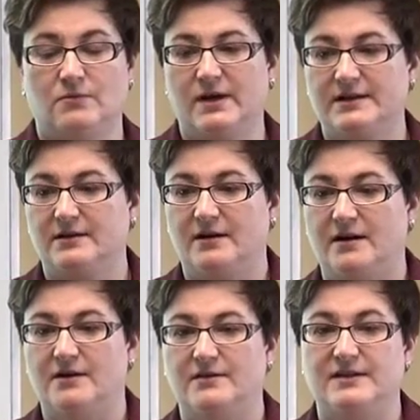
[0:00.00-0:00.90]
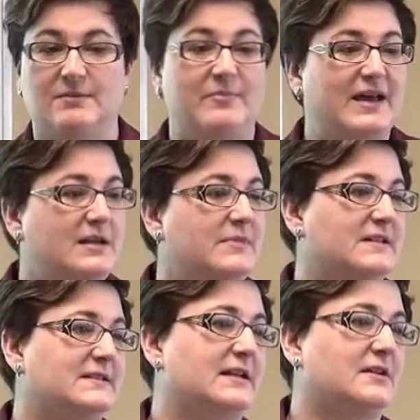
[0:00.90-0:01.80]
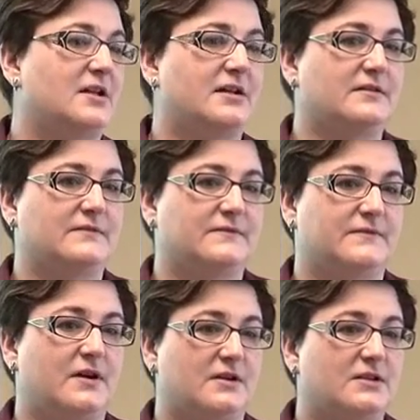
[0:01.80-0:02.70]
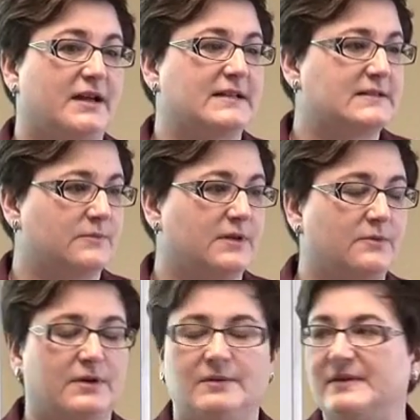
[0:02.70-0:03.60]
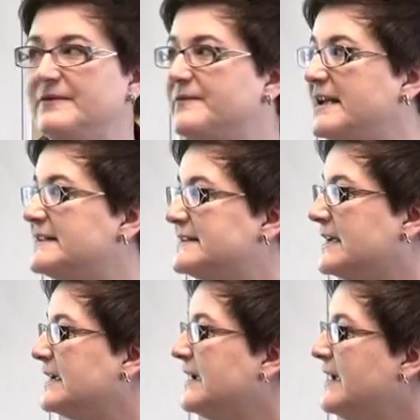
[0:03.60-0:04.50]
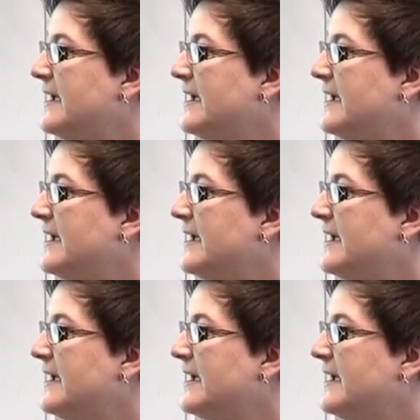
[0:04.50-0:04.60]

what are the impediments that a lot of our clients w will be facing.